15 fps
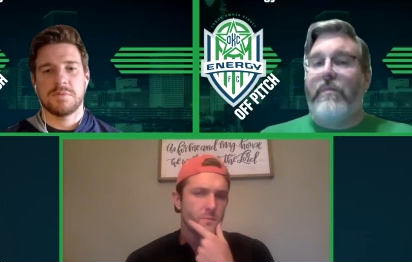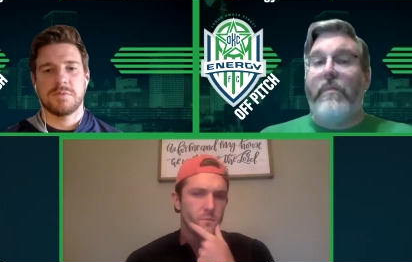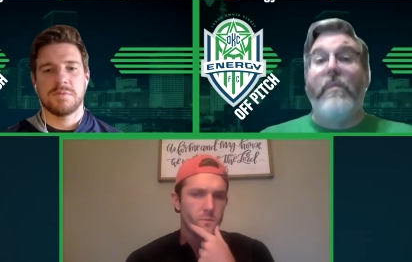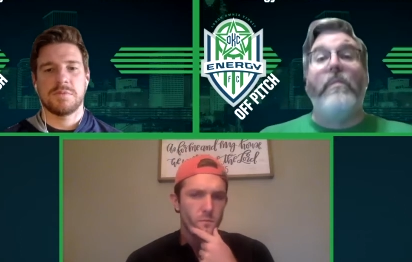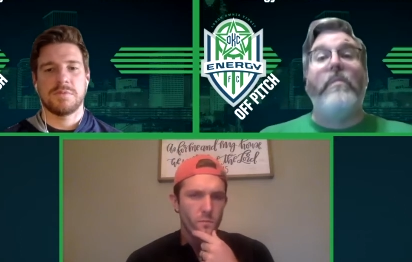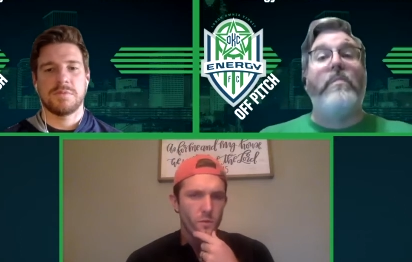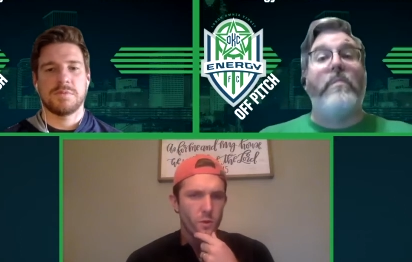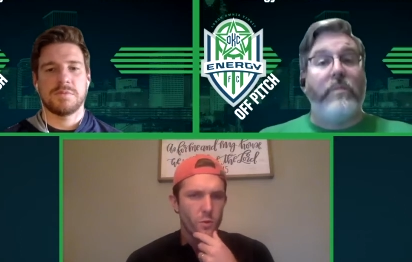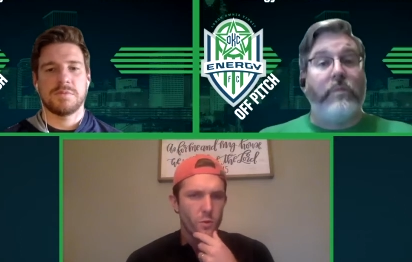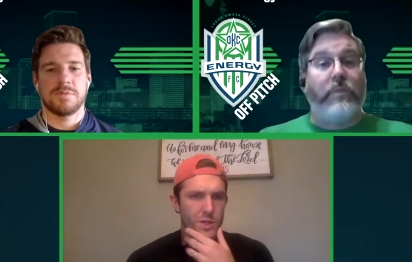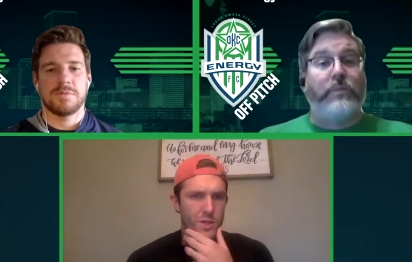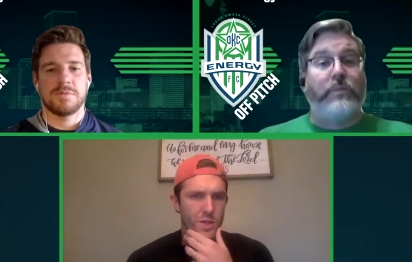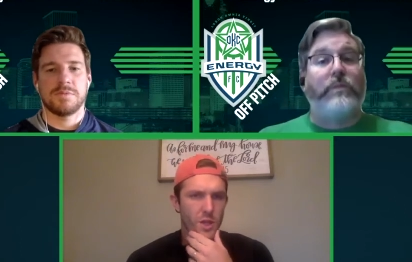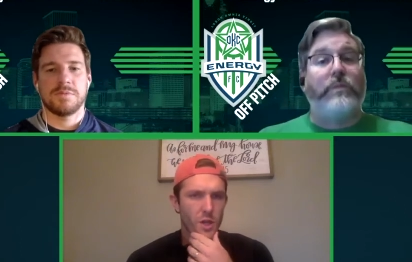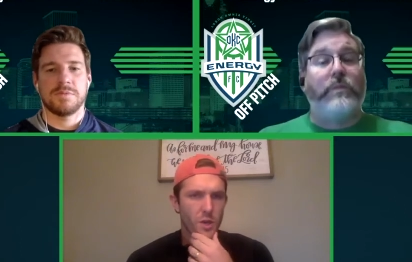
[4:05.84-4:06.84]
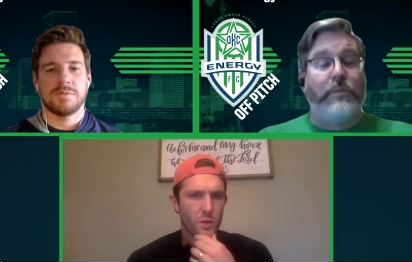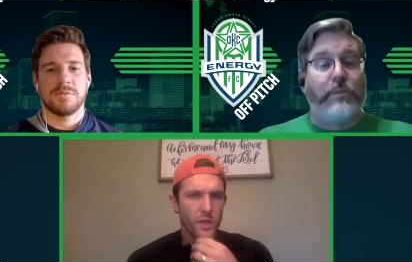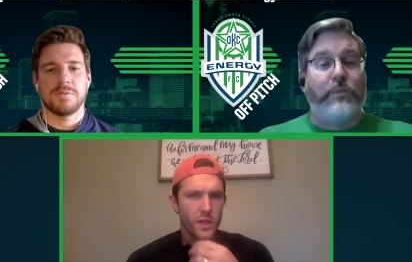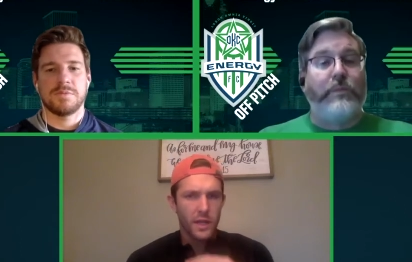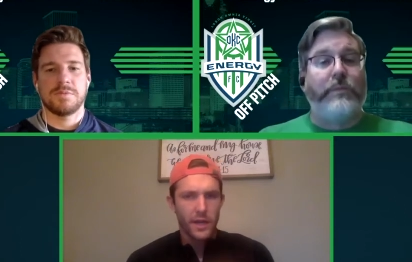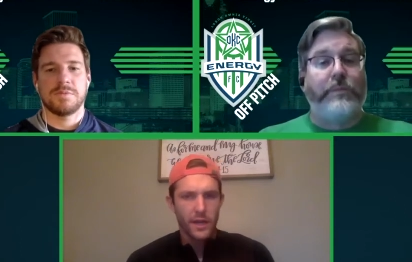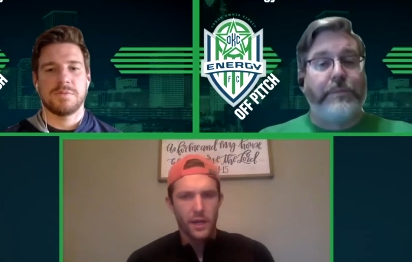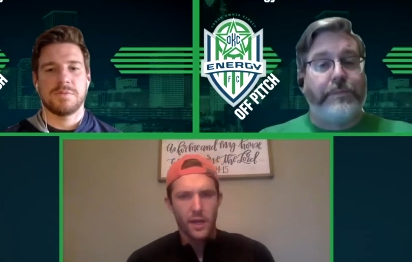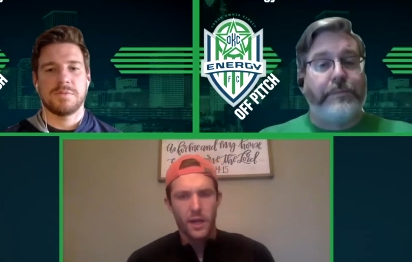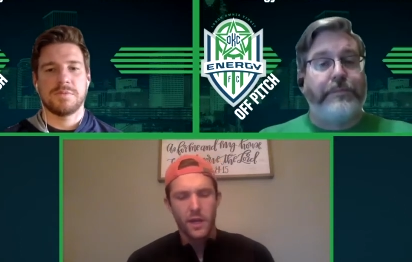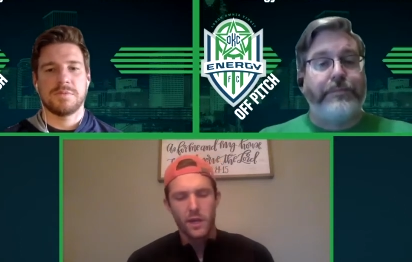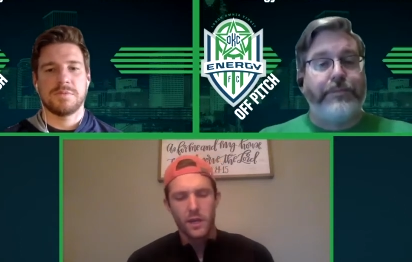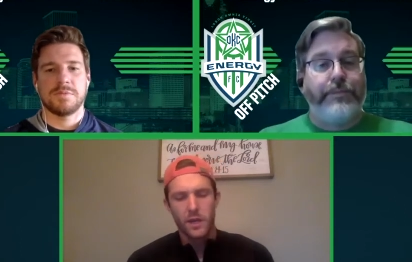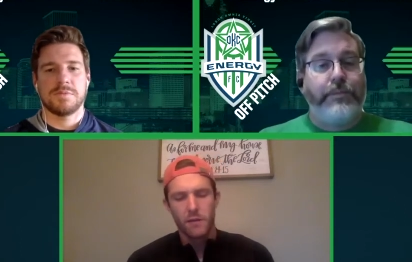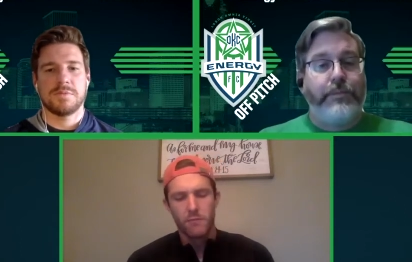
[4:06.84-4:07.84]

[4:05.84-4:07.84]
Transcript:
Speaker 1: mm-hmm. which is a good one, like a uh,